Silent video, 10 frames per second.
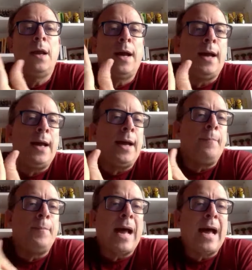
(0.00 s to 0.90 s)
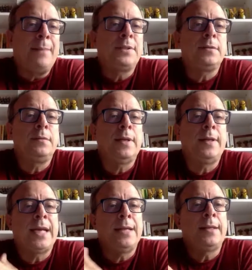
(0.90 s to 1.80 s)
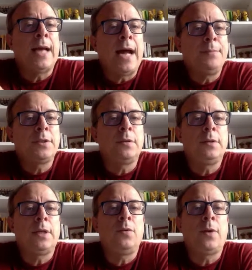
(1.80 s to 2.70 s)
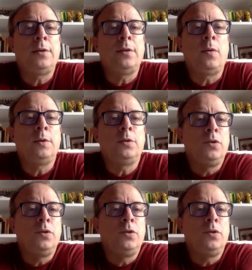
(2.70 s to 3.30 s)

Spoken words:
apps, dedicated apps that you can download